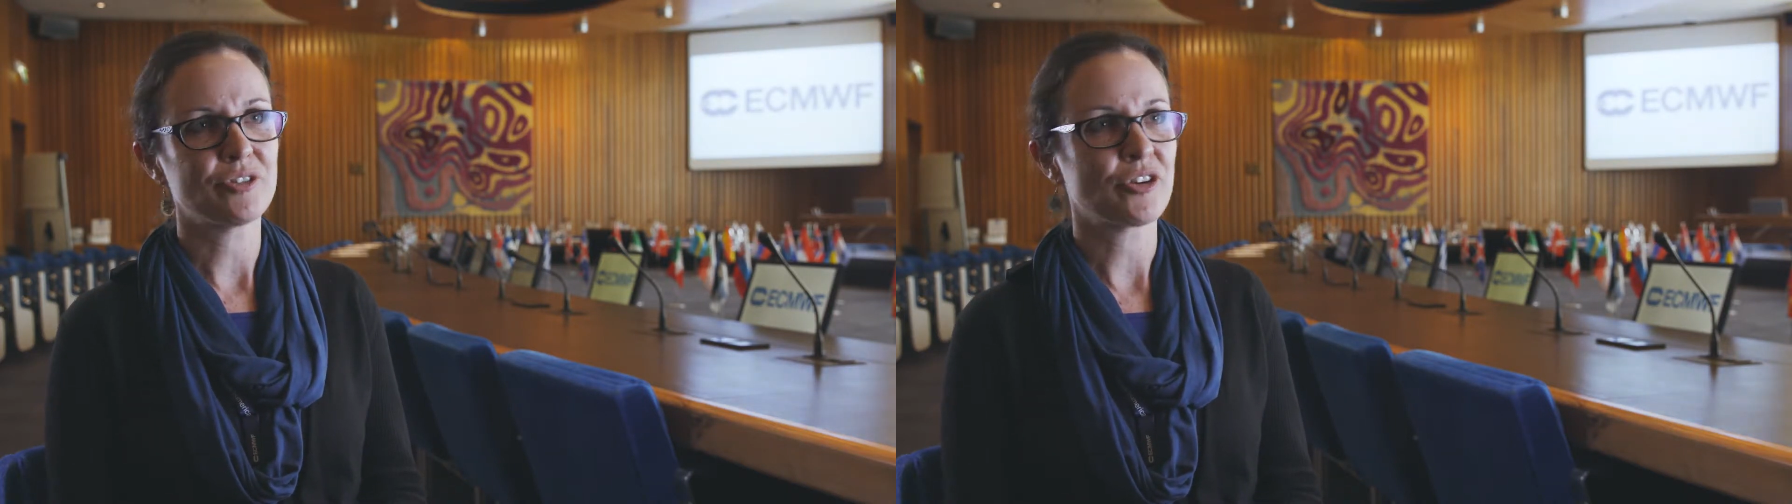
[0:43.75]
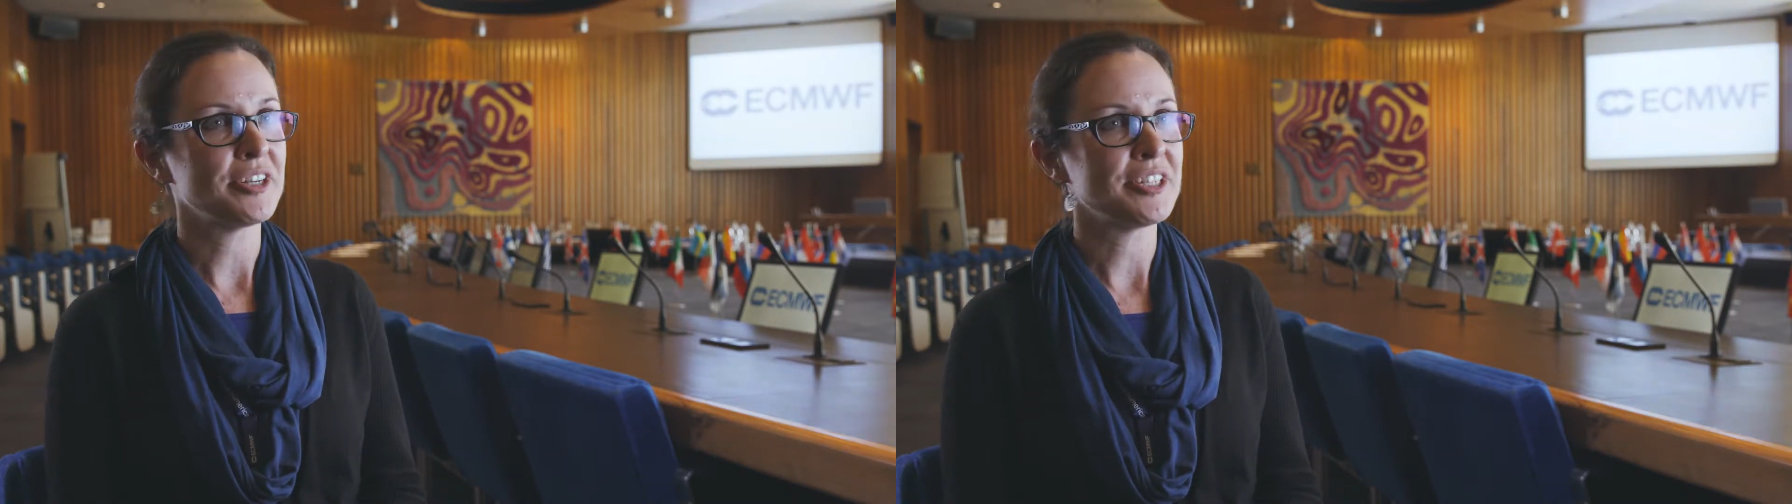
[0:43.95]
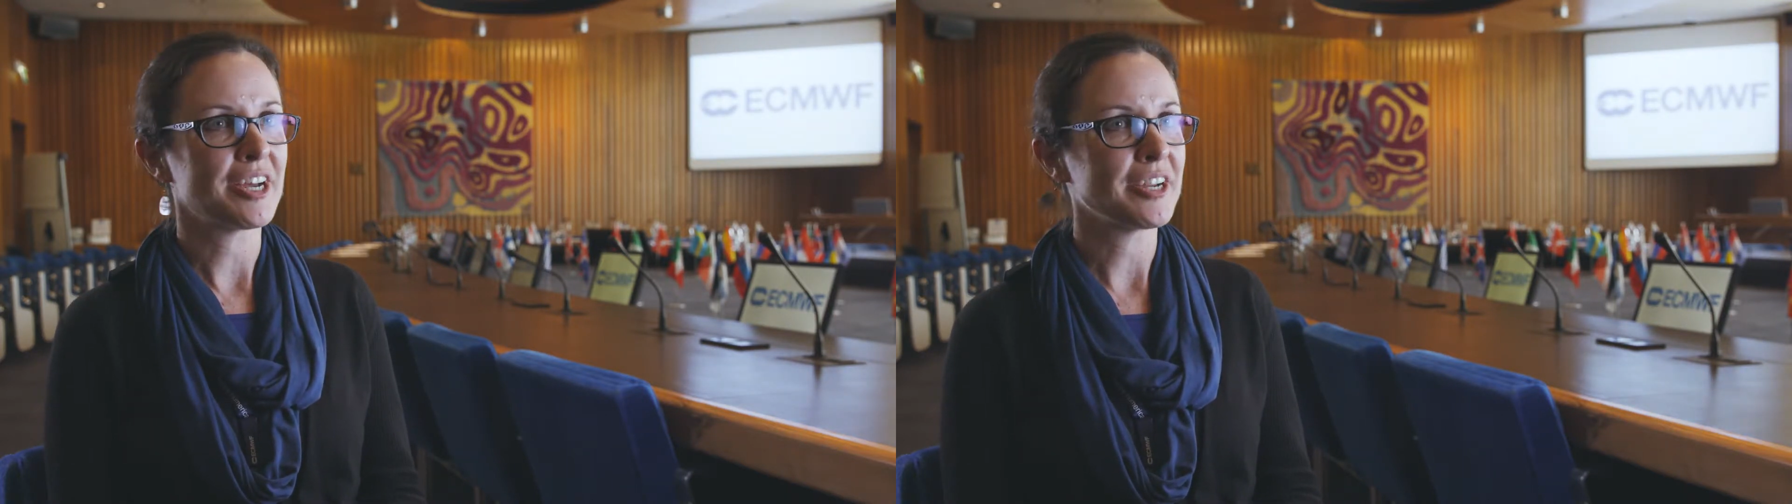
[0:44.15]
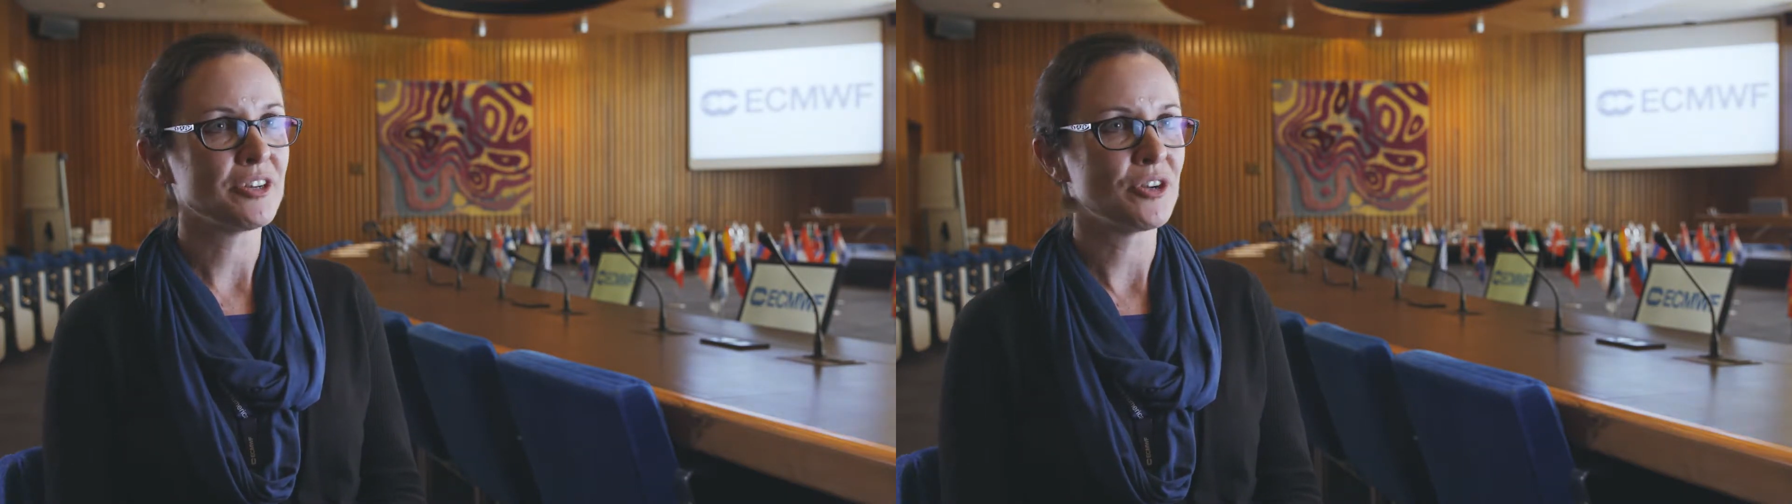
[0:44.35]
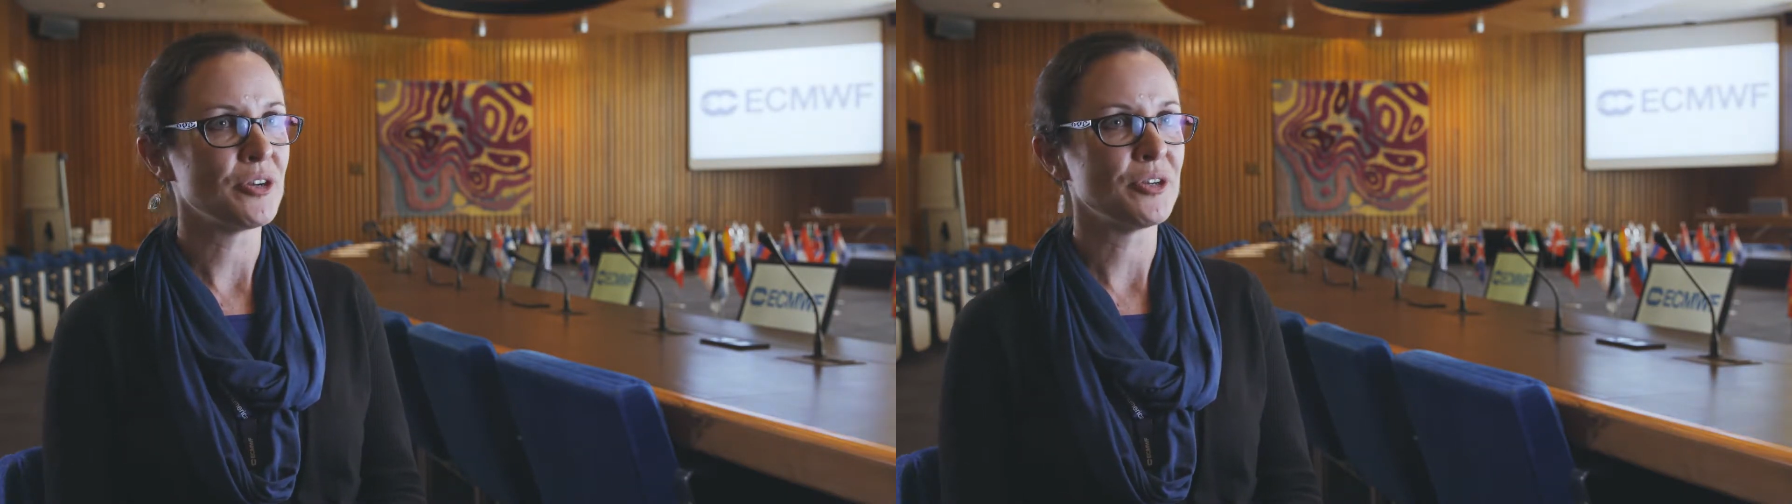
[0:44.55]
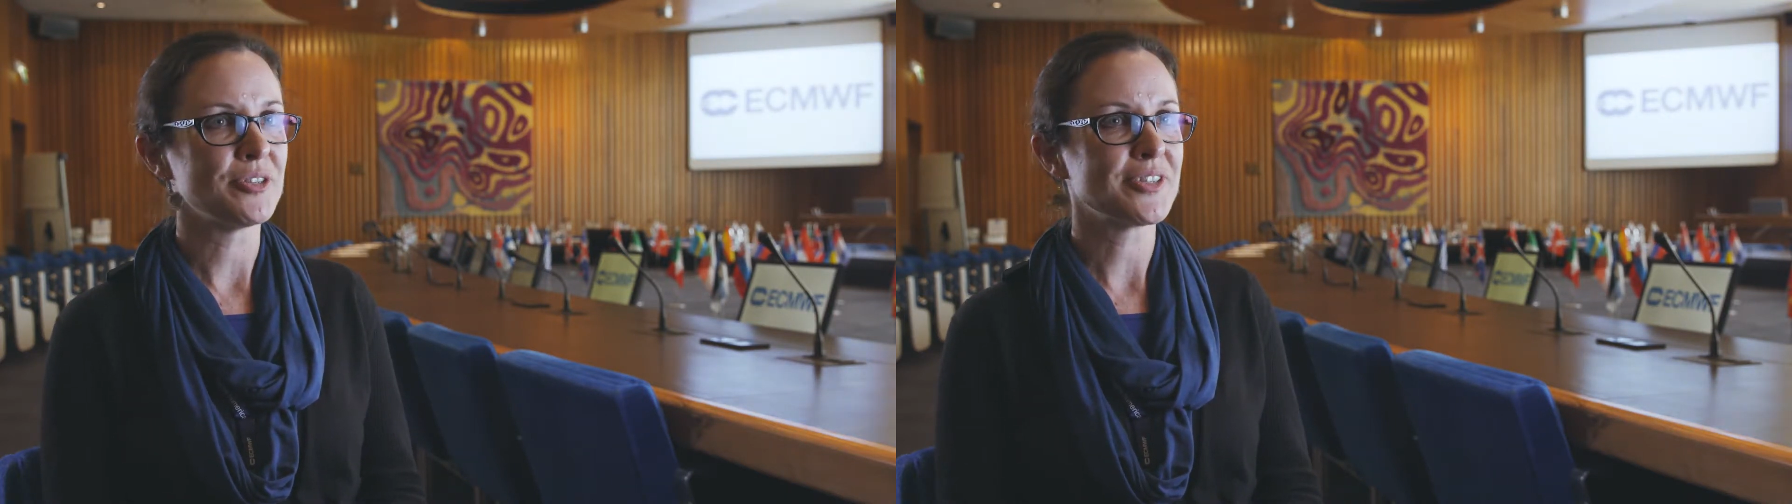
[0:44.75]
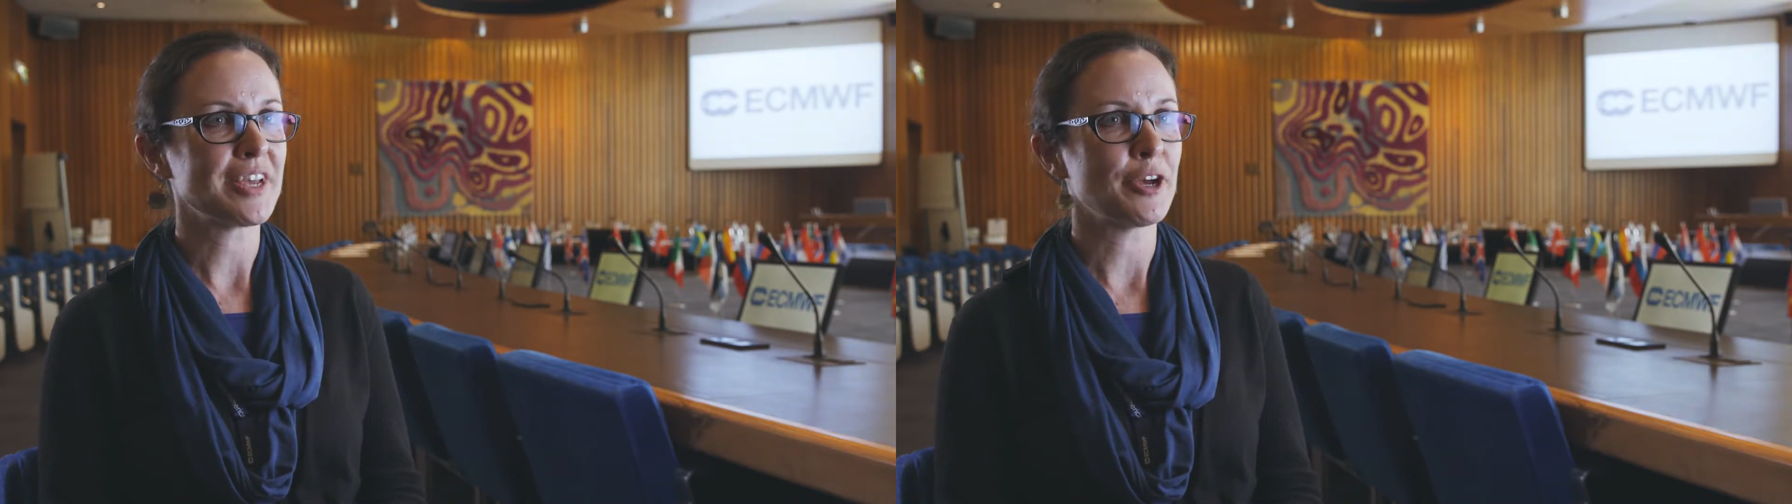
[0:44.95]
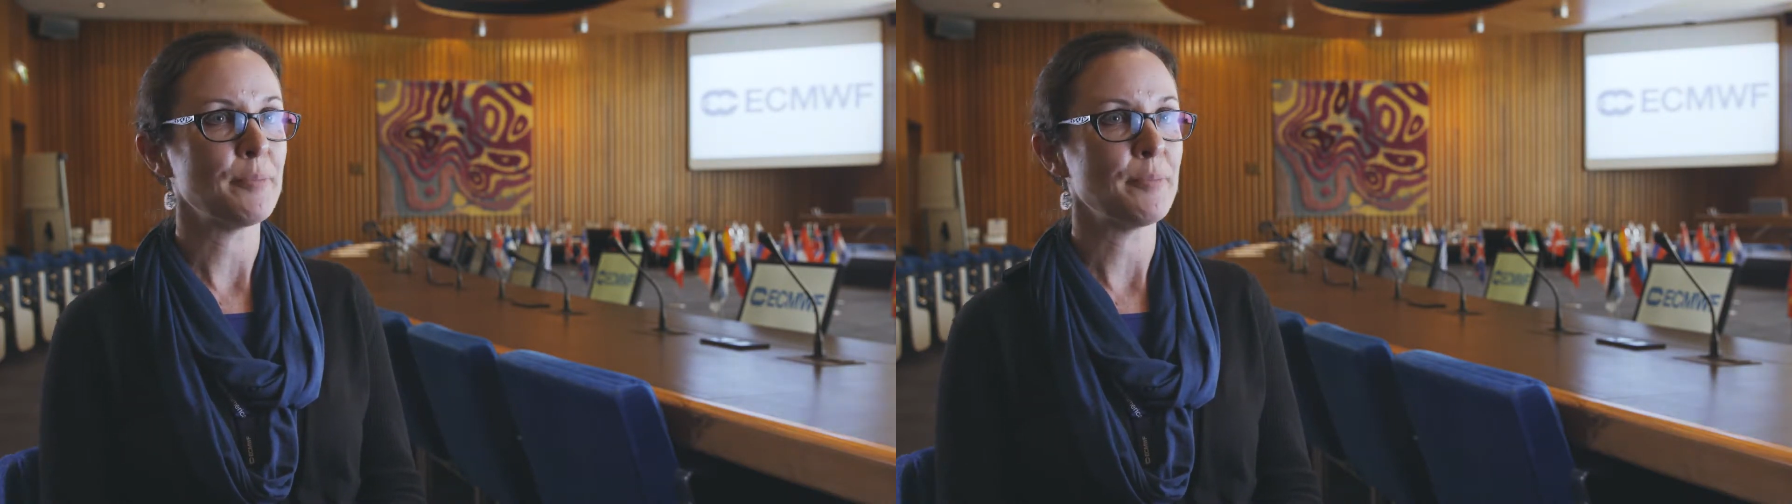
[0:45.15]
trying to diagnose